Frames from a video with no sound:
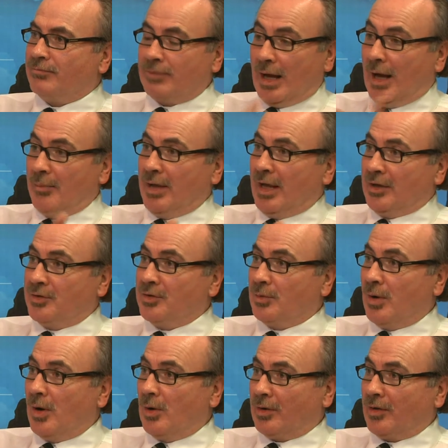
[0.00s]
I'm getting too
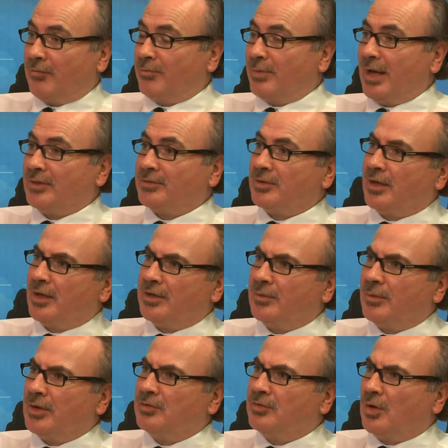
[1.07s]
old, I'd pass it on to
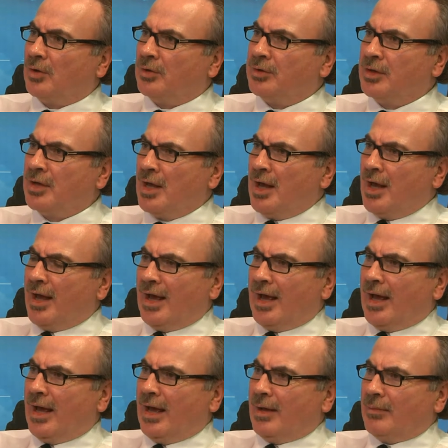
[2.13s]
my son.
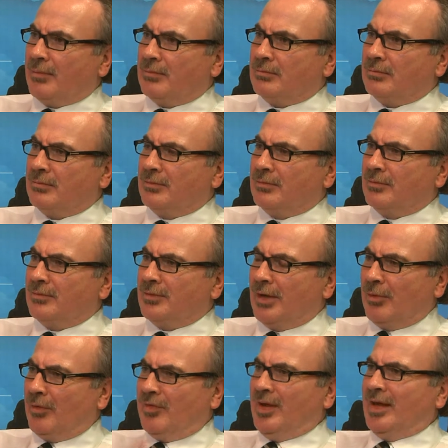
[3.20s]
Now
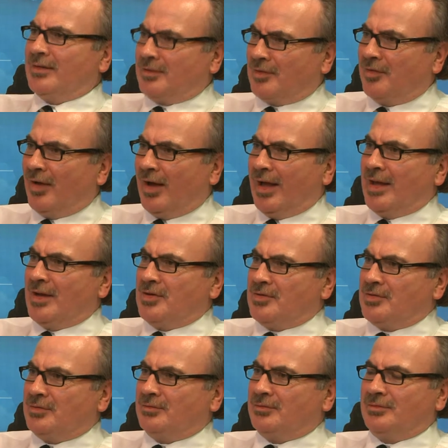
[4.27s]
if he has to find
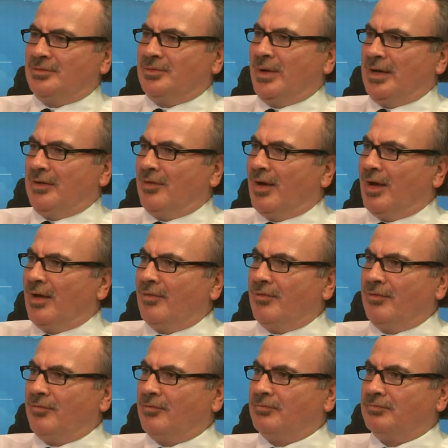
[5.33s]

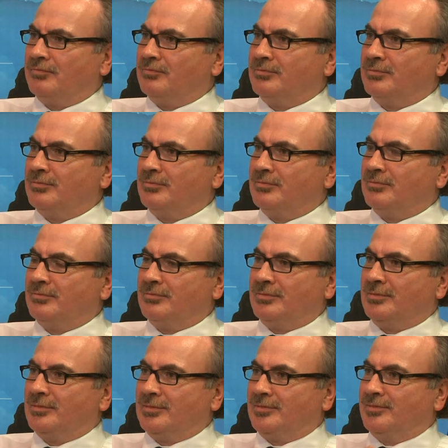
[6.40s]

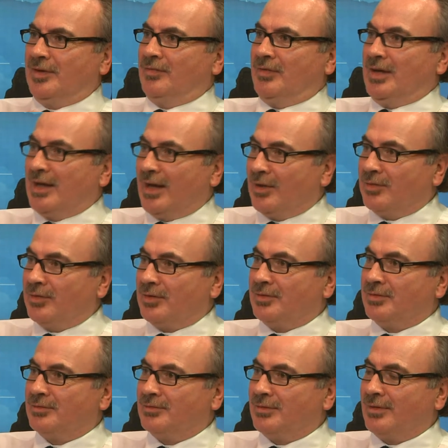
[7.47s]
50,000
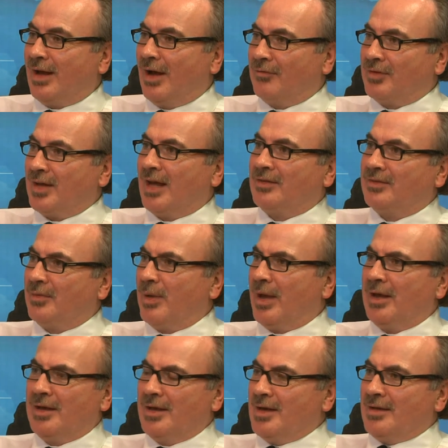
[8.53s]
of tax to pay,
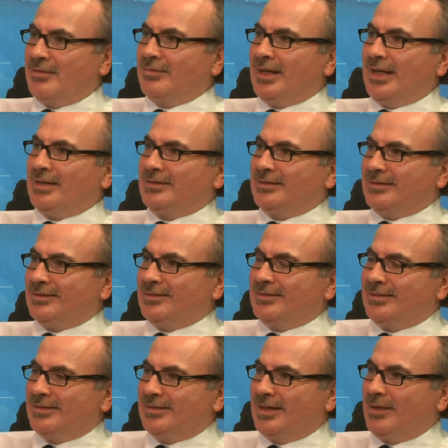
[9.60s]
well then
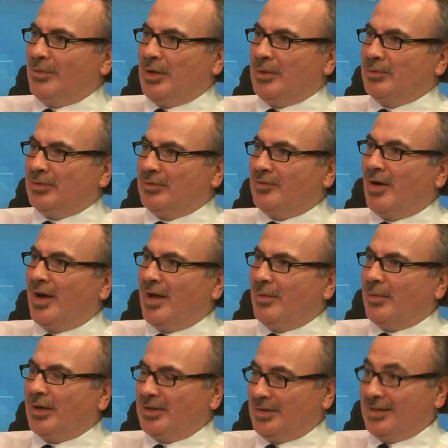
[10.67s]
it suddenly becomes
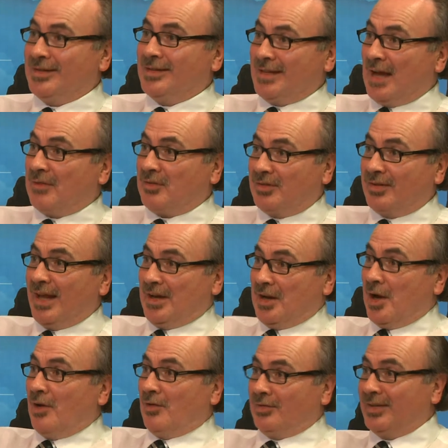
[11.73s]
unviable. Does he have to
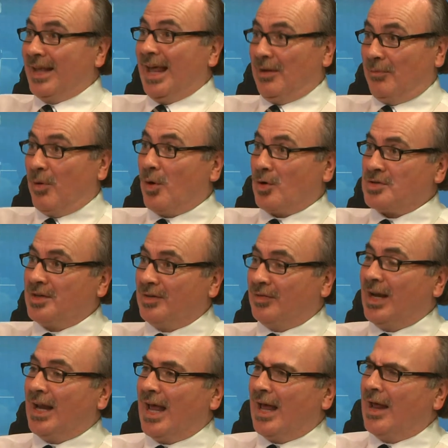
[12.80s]
sell a portion of the
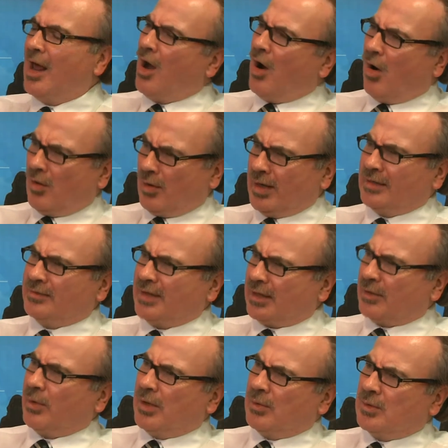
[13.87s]
land, or is that the
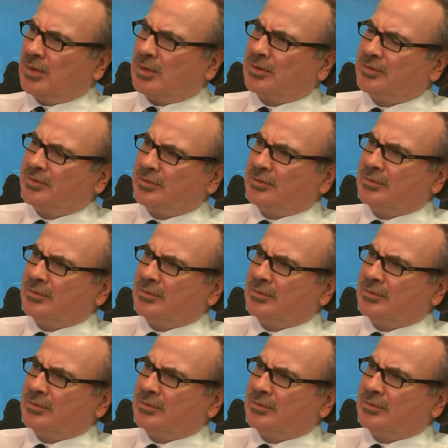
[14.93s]
way it works?